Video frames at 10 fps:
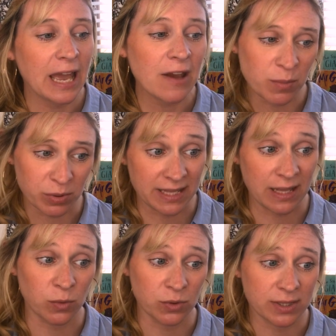Everybody,
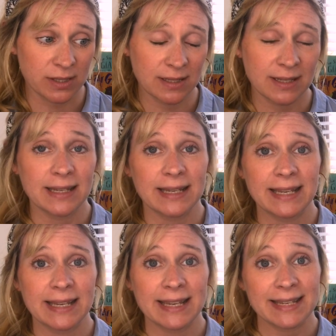that was.
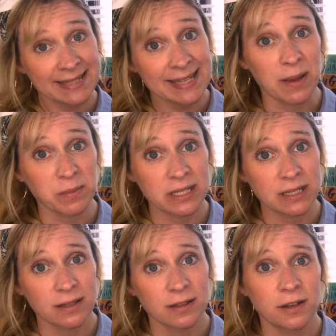Except
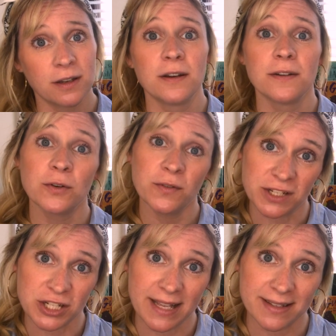for
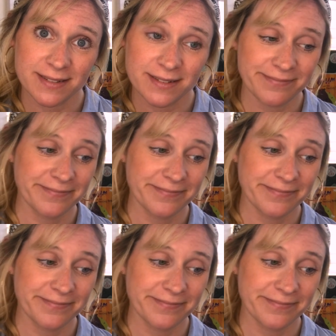Fishlegs,